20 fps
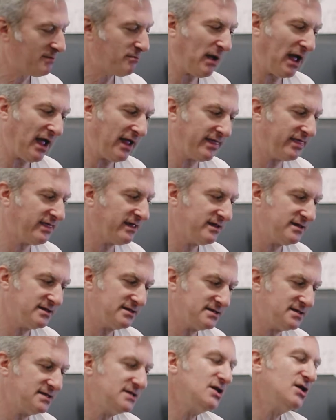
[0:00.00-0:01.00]

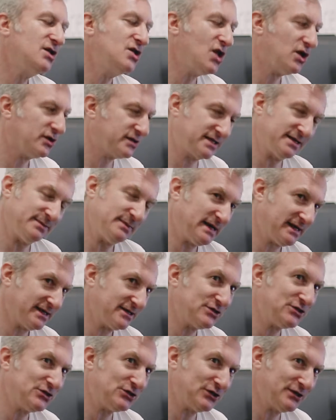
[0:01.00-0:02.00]
Python not so
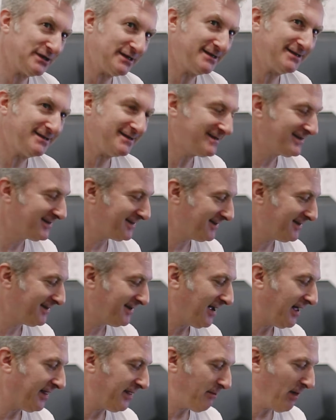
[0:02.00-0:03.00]
much,
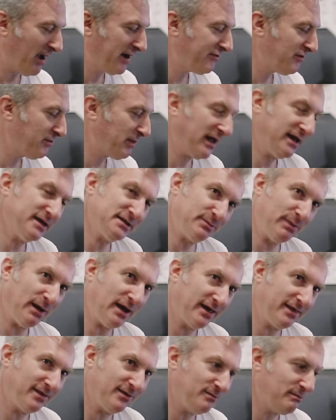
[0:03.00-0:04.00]
and the microbit is
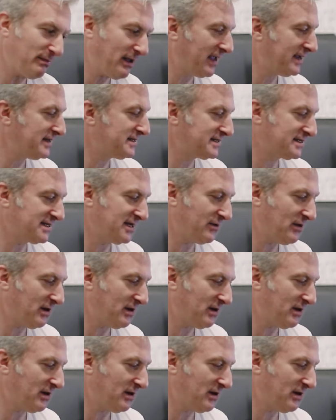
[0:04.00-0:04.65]
Python based, so